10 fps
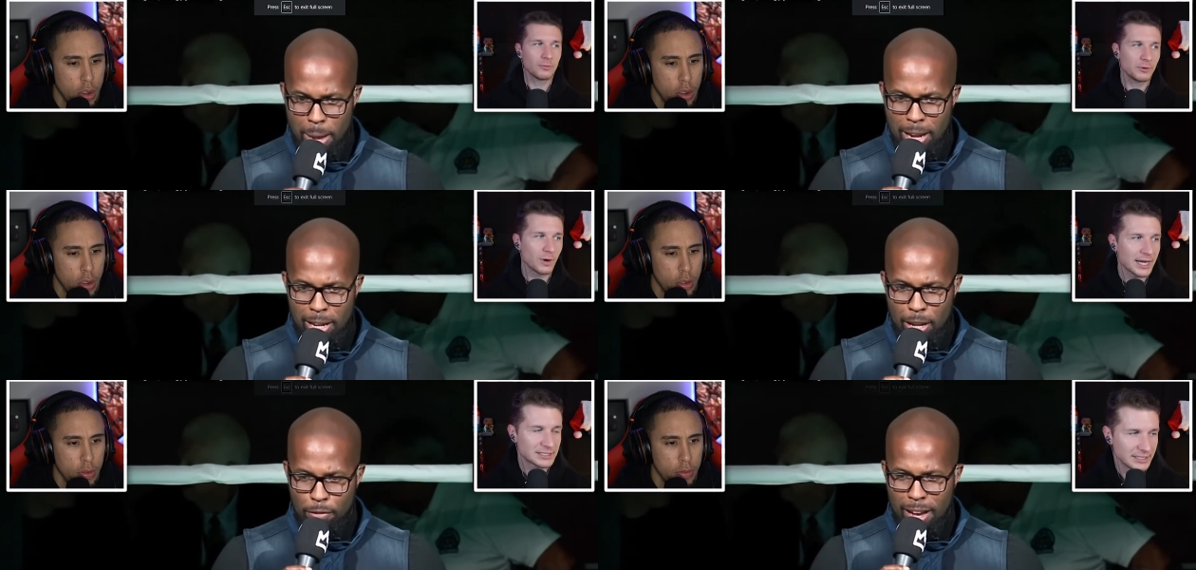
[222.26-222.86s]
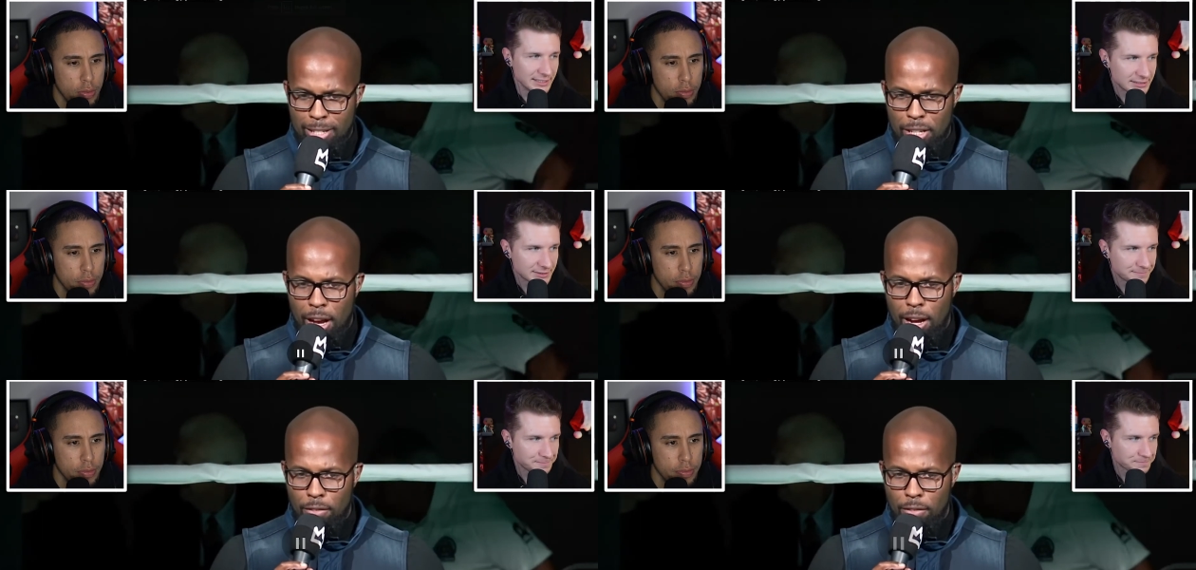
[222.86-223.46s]
Speaker 1: we watch
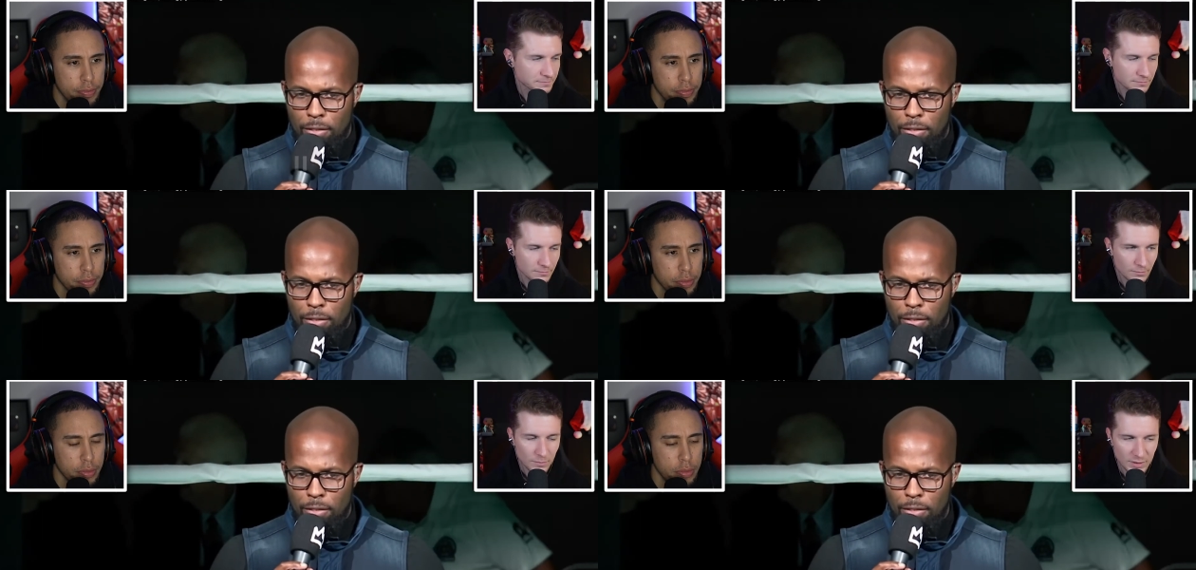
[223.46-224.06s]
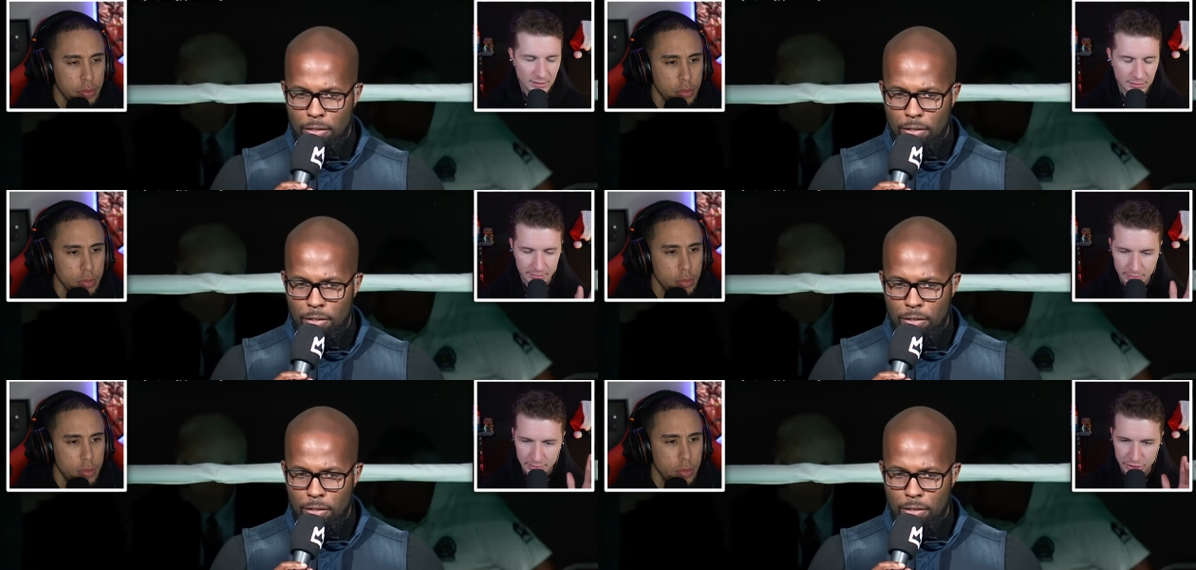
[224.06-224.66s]
this...
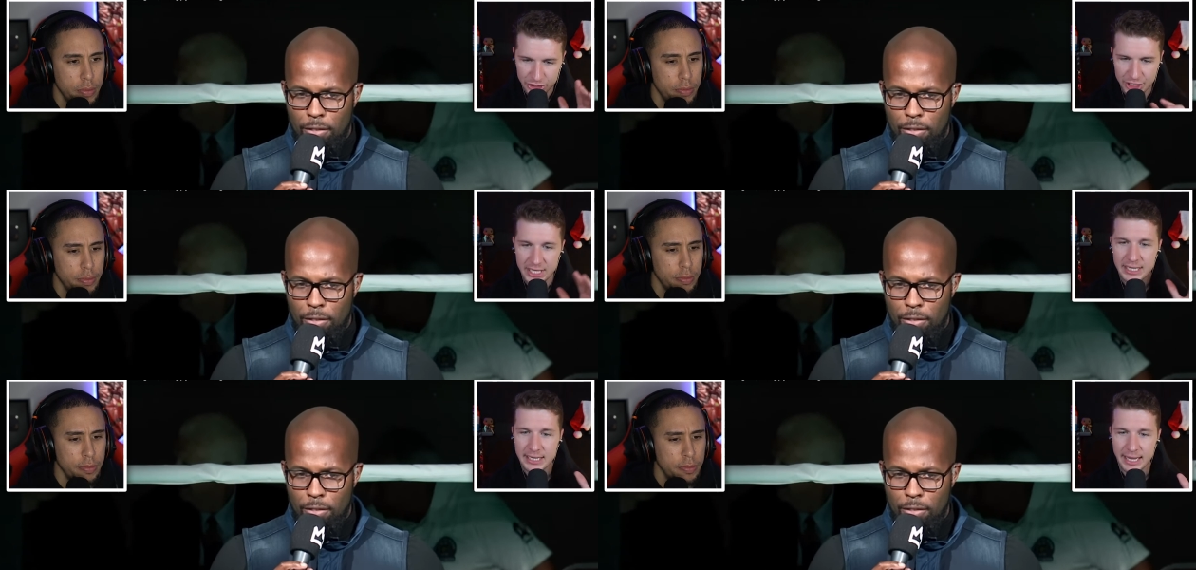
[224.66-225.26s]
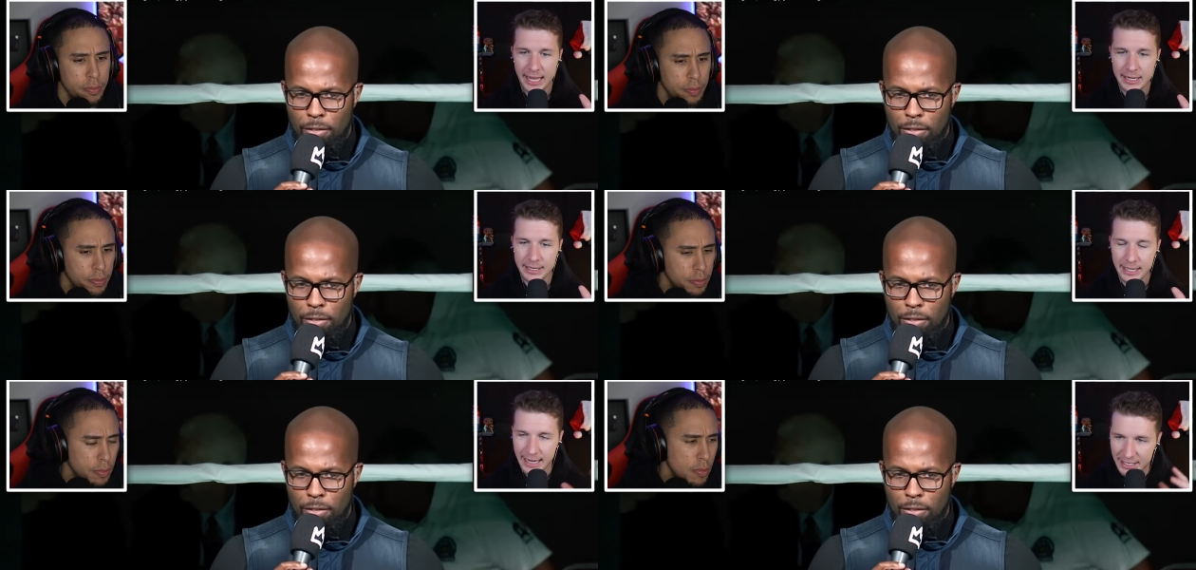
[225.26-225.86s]
She
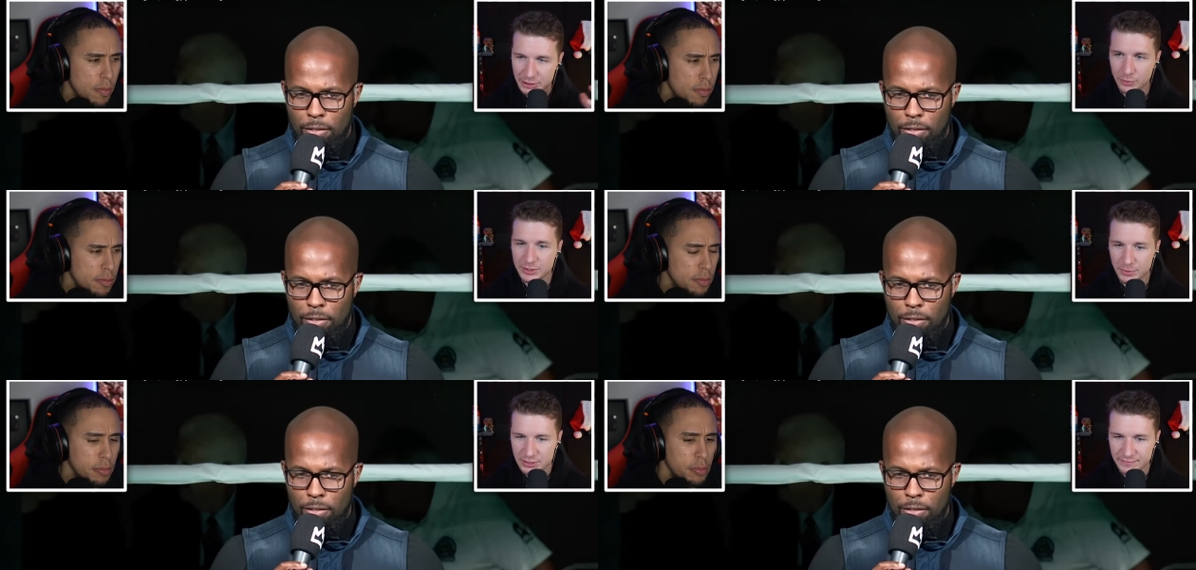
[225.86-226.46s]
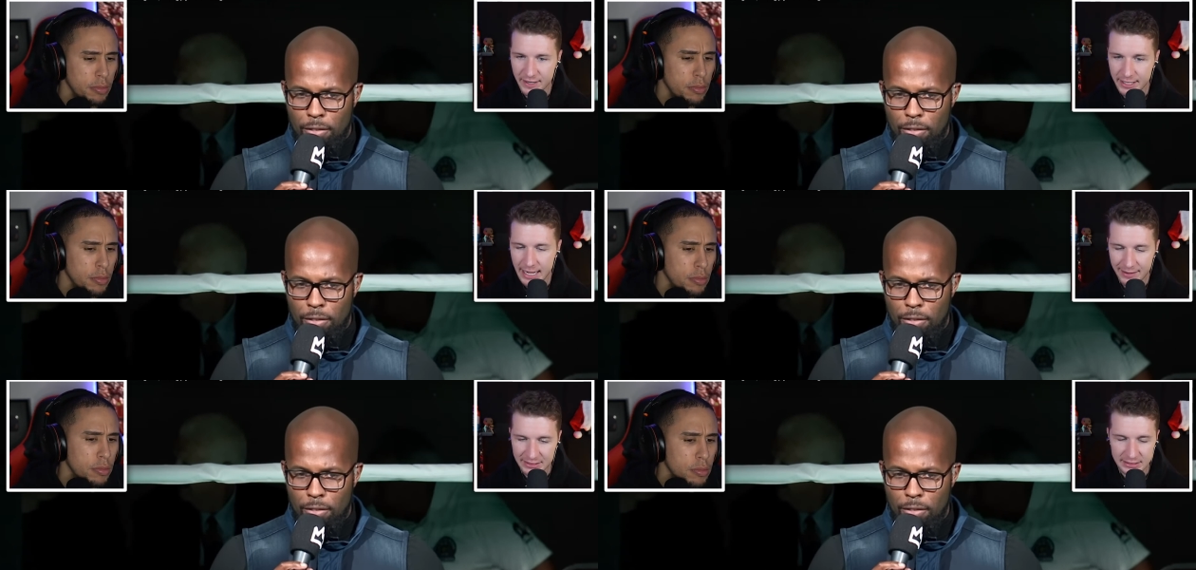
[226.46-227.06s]
and, and Astrid were supposed to fight,
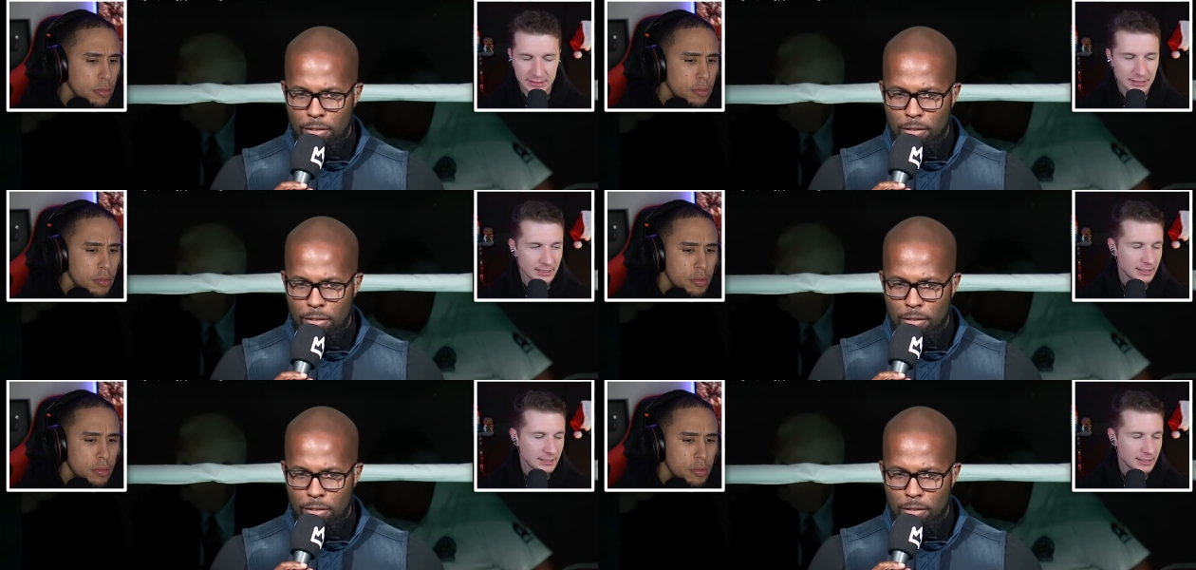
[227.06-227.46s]
obviously.